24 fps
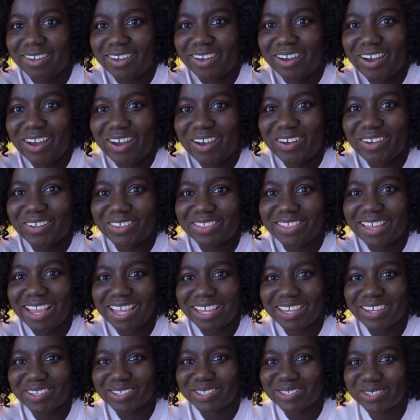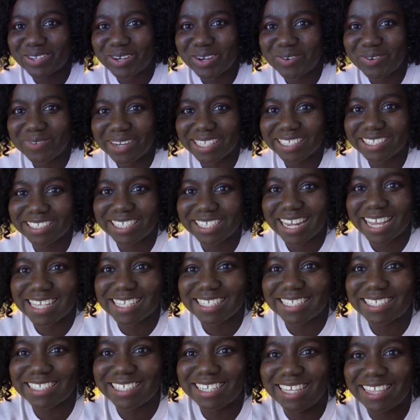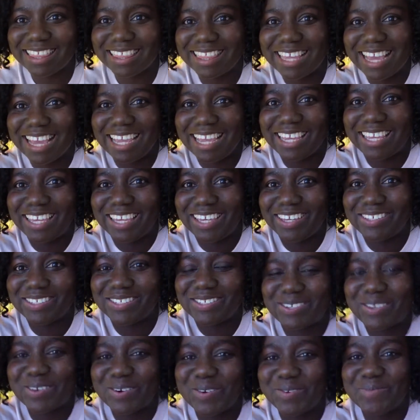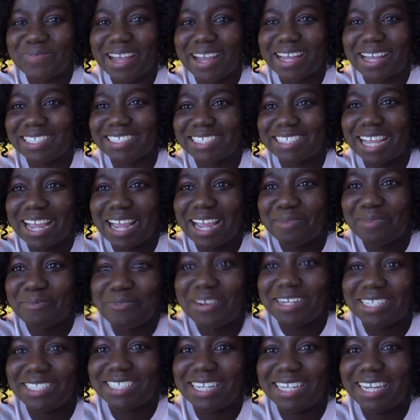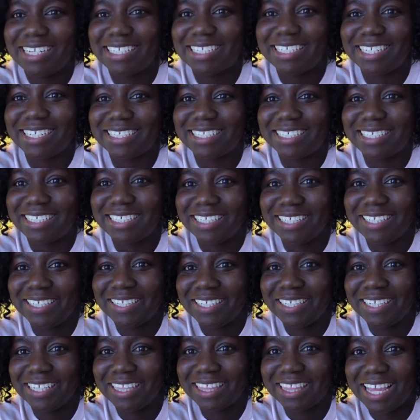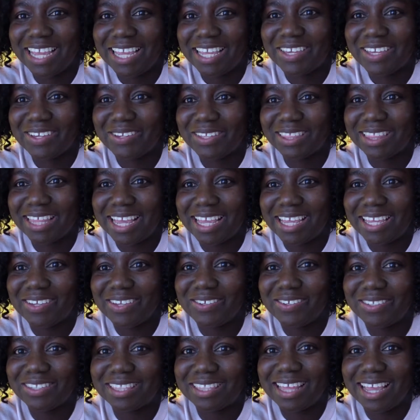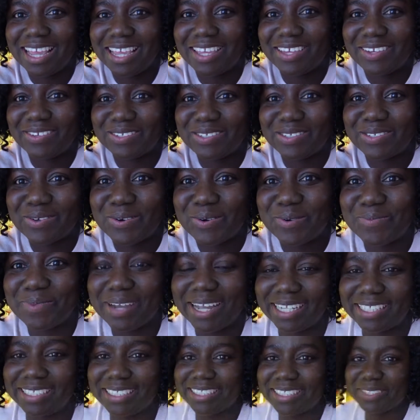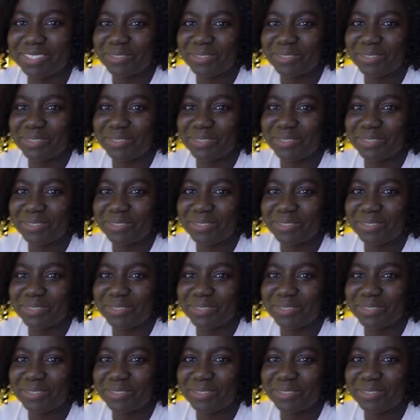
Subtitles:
Oh, thank you so much, Nancy. Thank you so much. I appreciate it. Thank you so much.